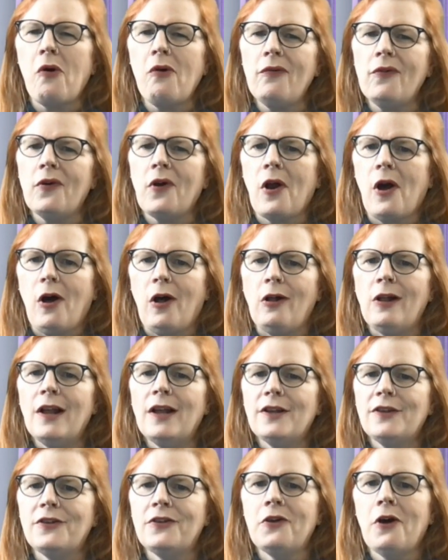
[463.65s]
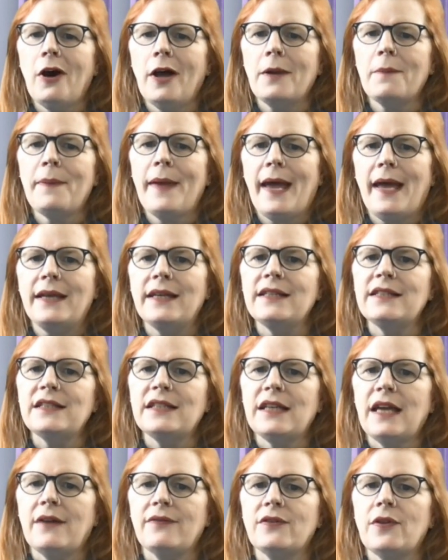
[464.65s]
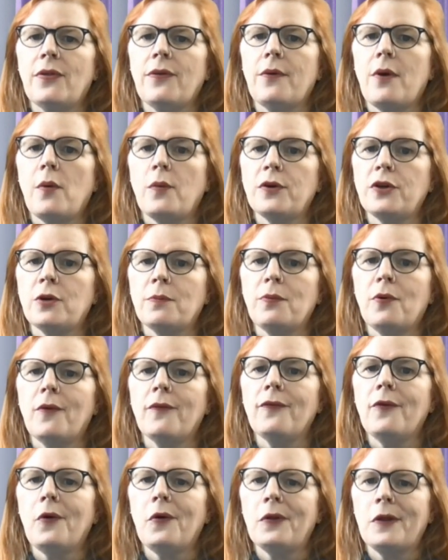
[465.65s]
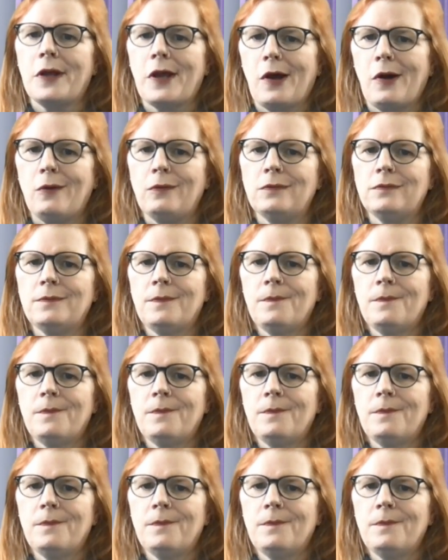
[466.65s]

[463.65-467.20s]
Overall, not a bad ETF to throw in your portfolio.